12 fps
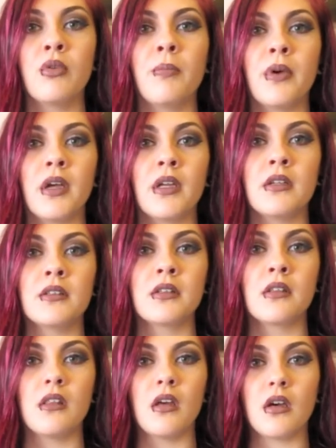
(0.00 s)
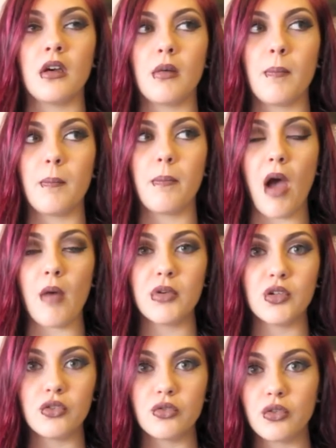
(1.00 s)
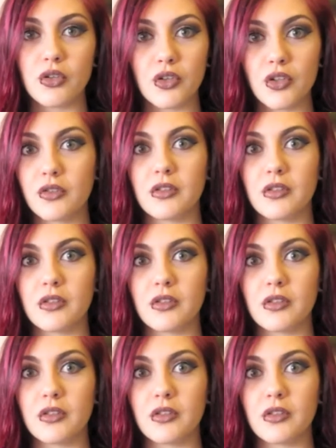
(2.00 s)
but the Babadook,